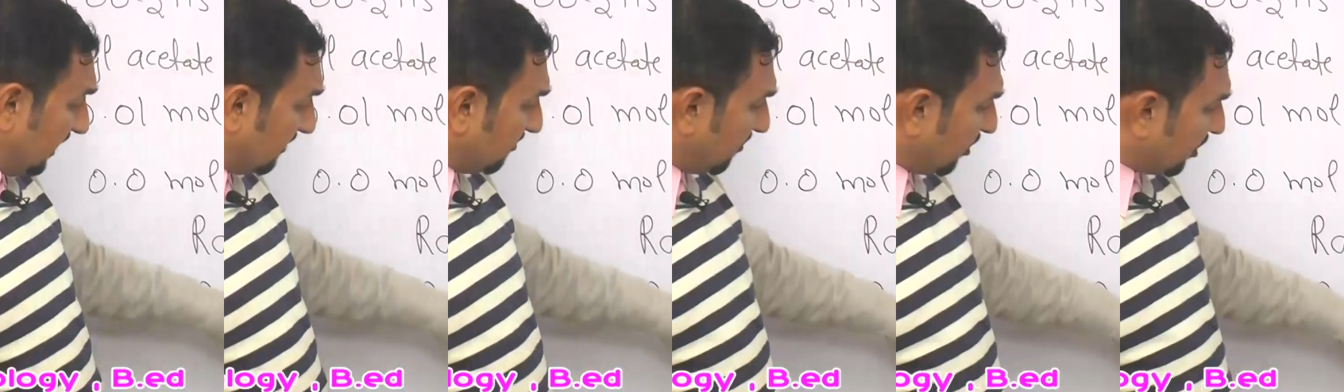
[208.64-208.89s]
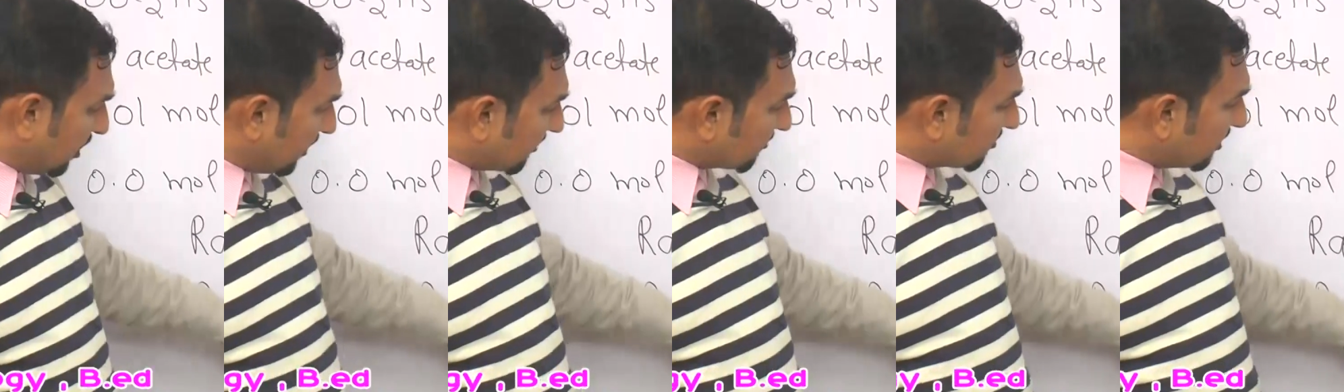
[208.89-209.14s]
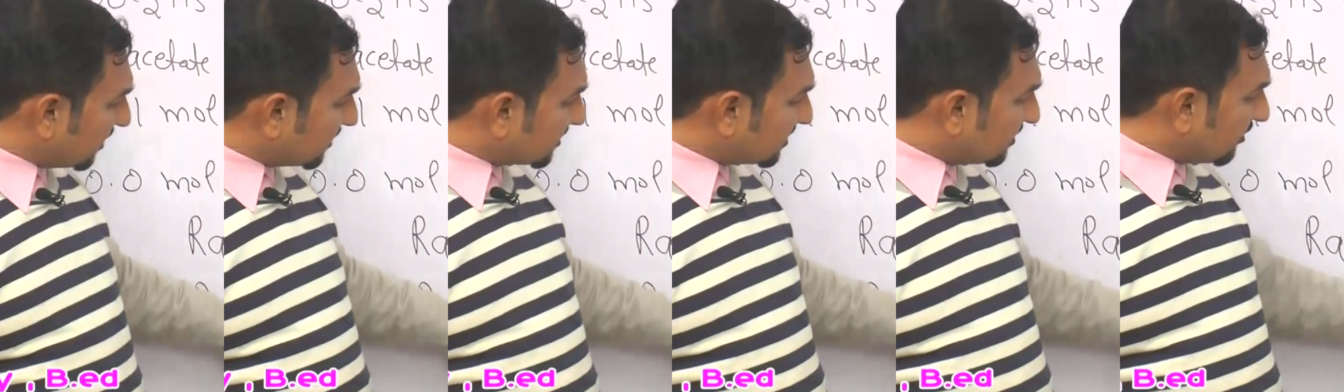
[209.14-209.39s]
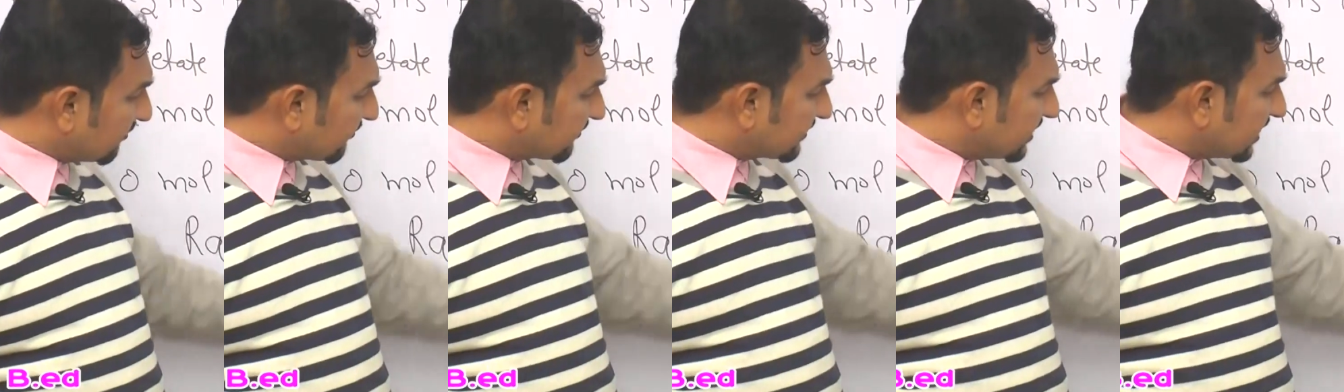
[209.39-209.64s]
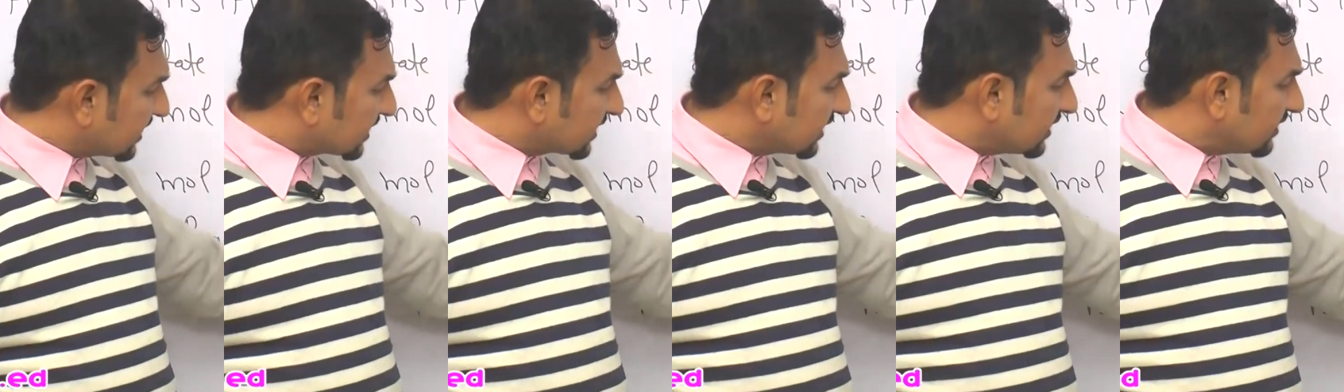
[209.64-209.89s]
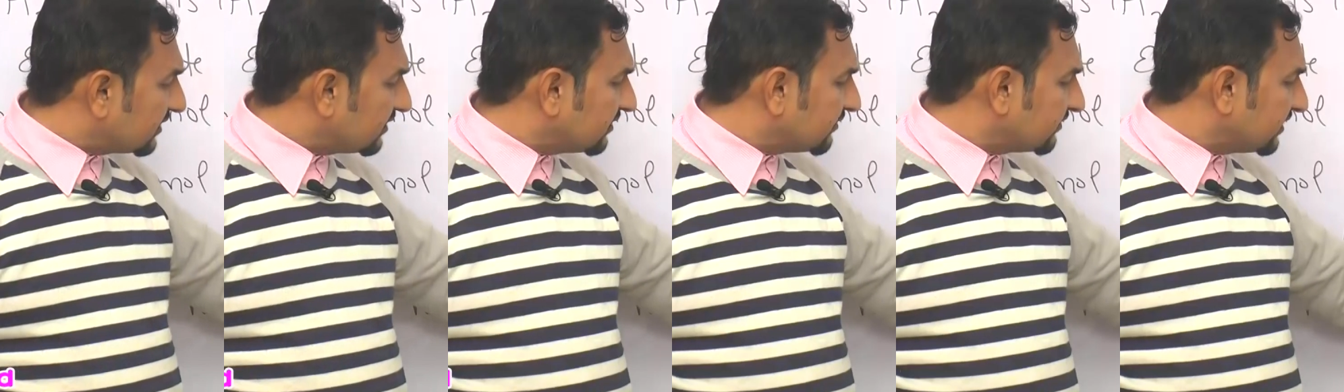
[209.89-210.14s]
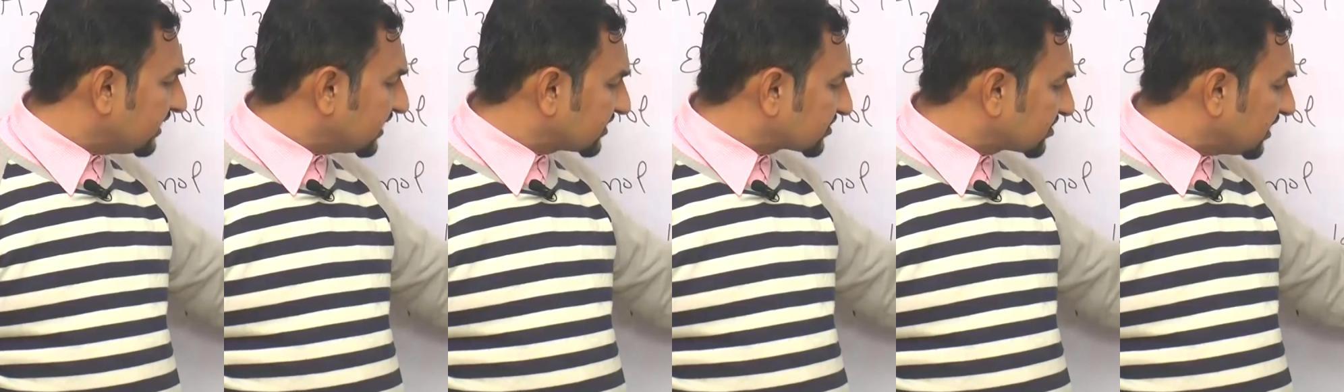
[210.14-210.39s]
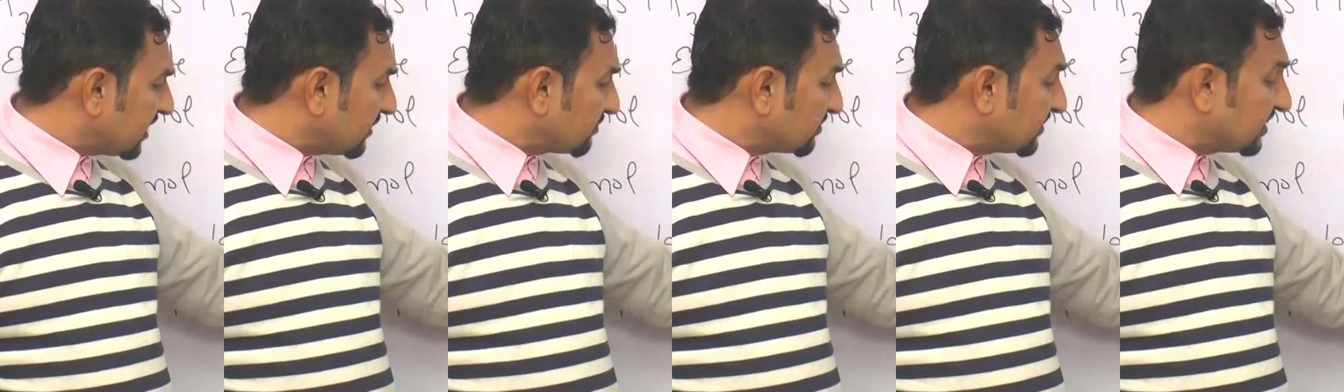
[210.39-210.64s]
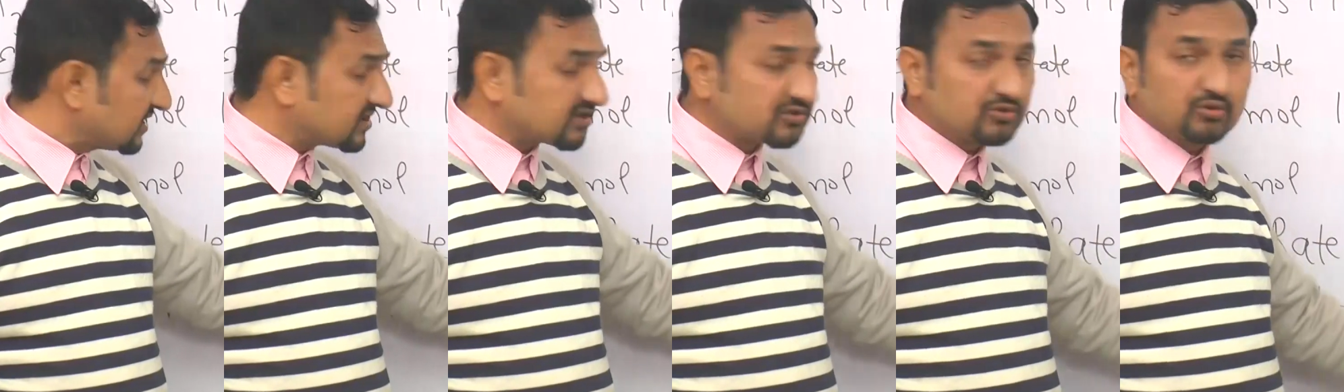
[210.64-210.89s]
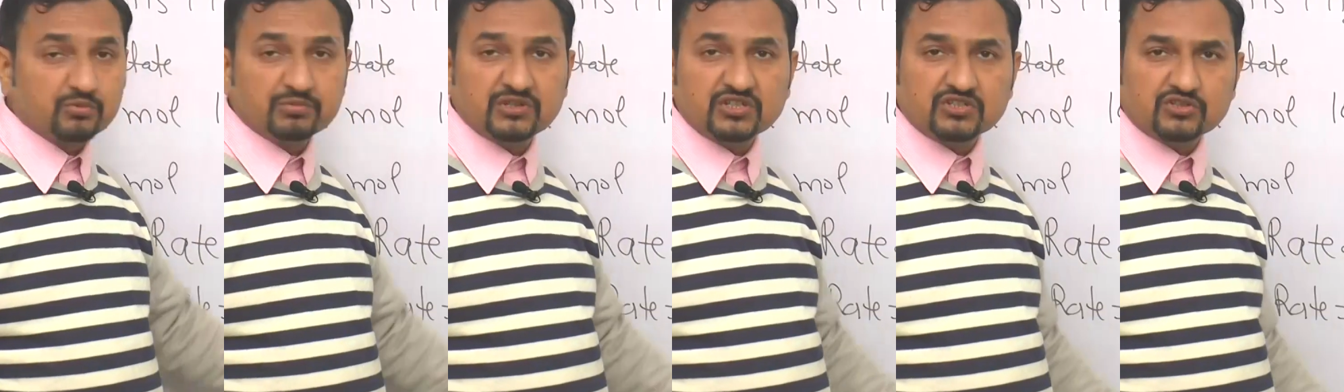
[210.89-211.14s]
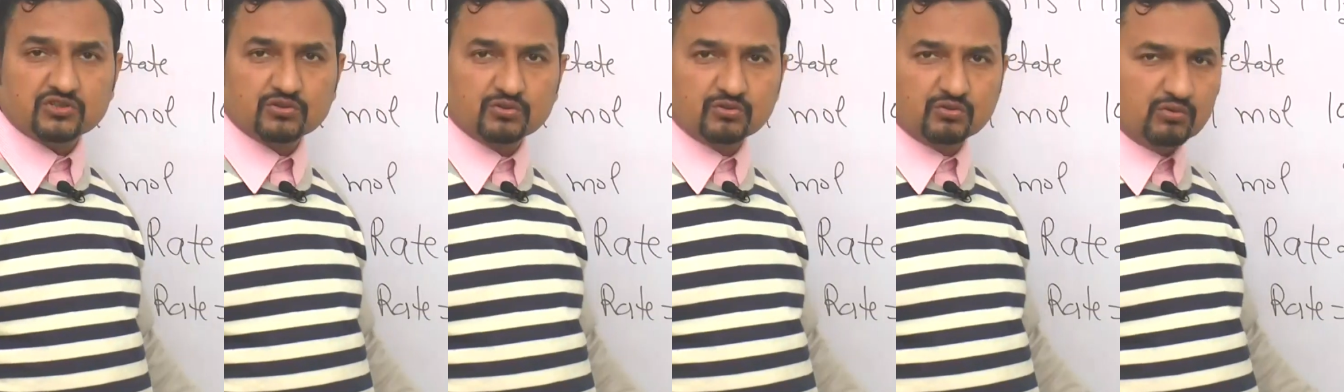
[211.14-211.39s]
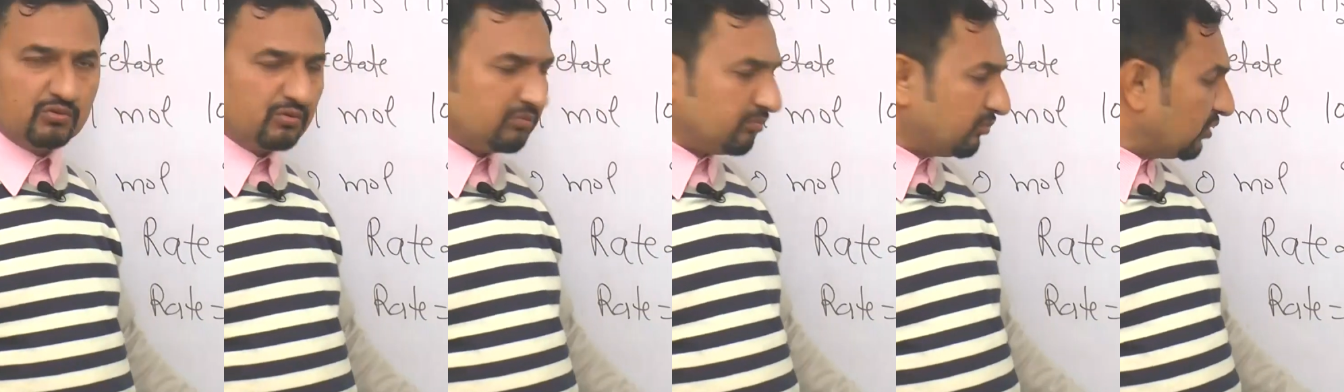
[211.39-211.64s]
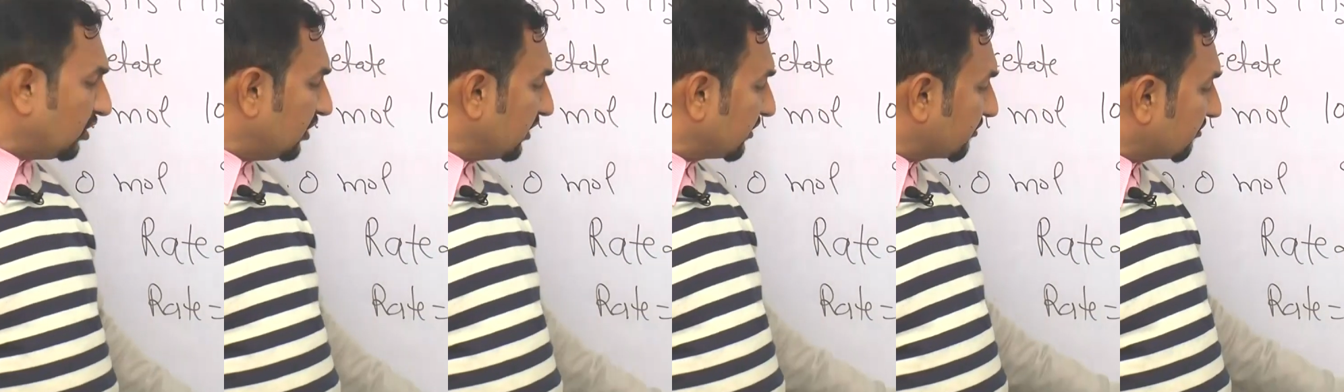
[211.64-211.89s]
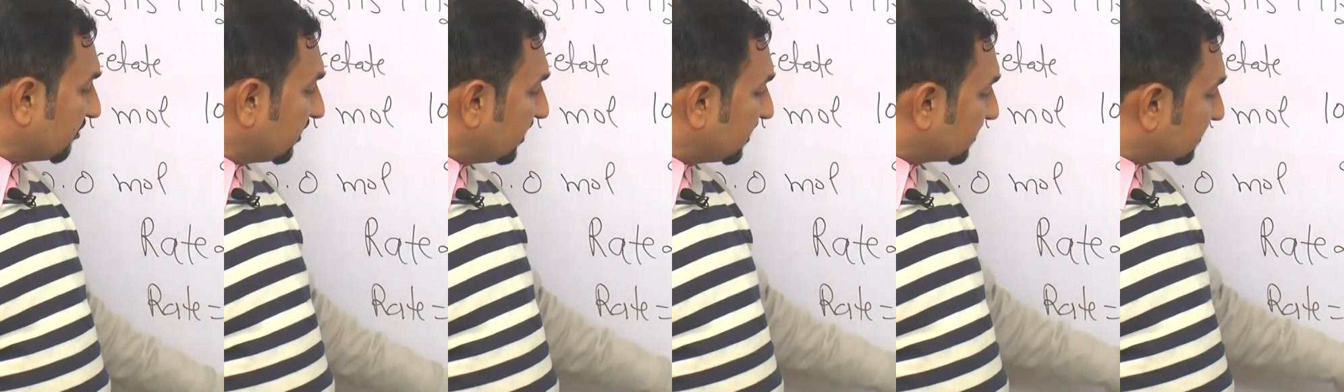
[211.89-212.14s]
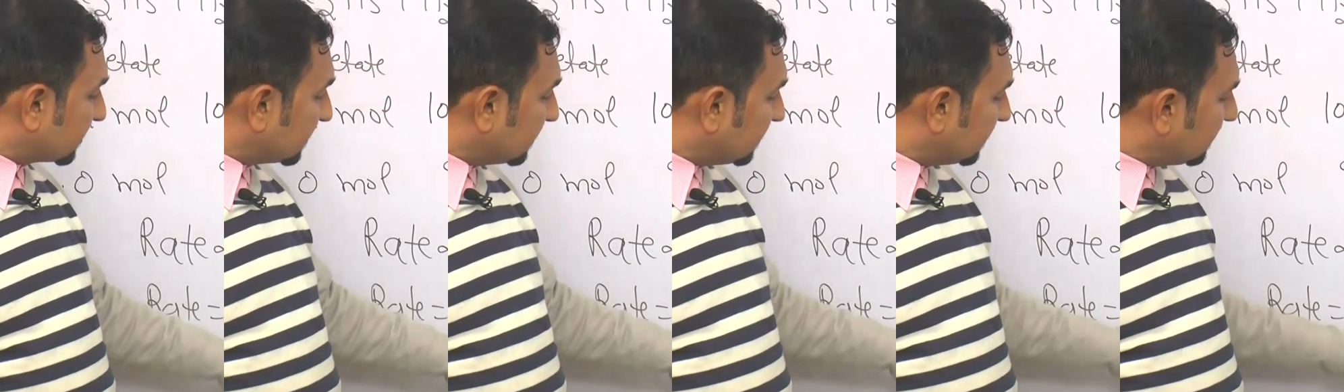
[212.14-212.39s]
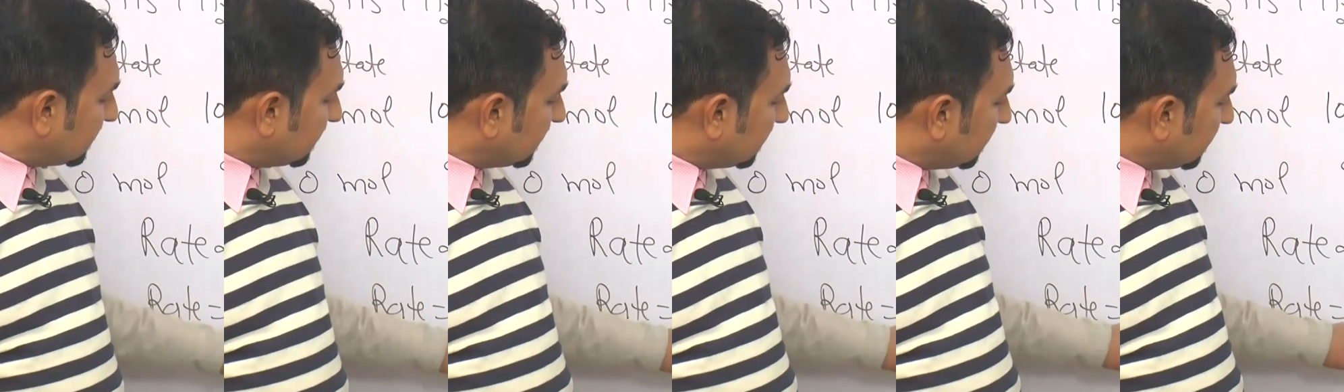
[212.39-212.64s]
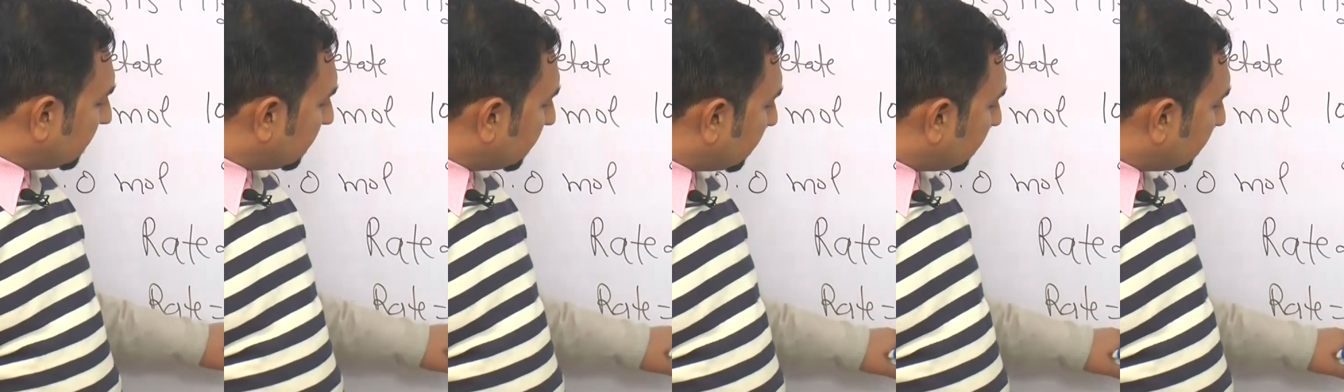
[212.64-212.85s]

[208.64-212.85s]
the molecularity of reaction appears to be 2. Molecularity,